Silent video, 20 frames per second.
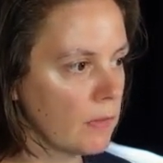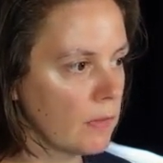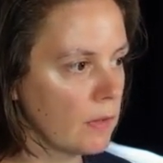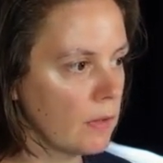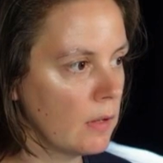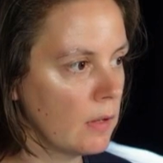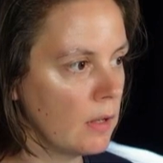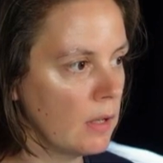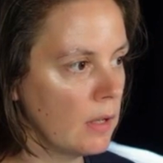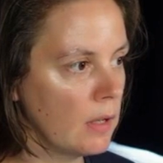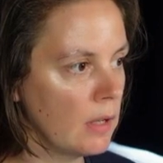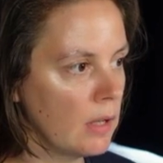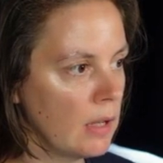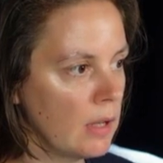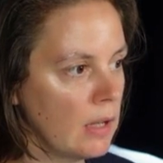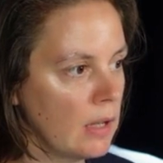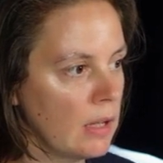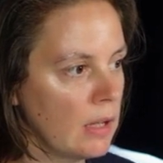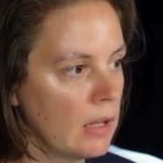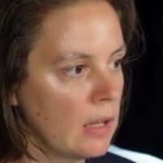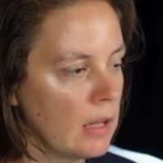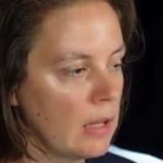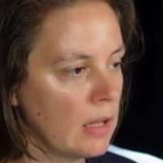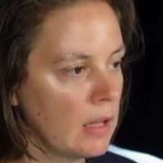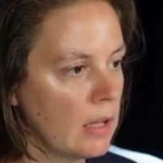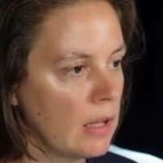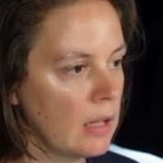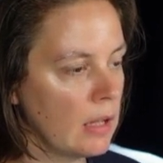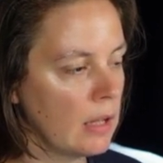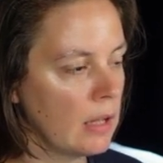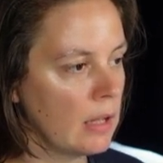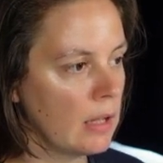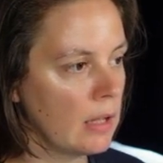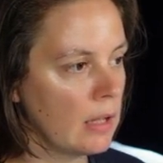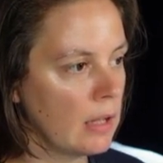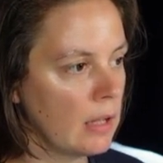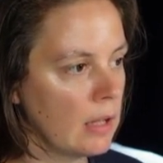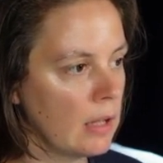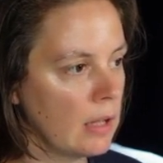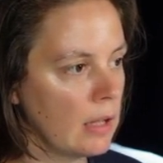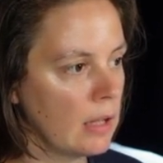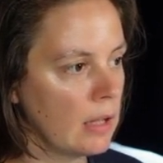Nothing is said.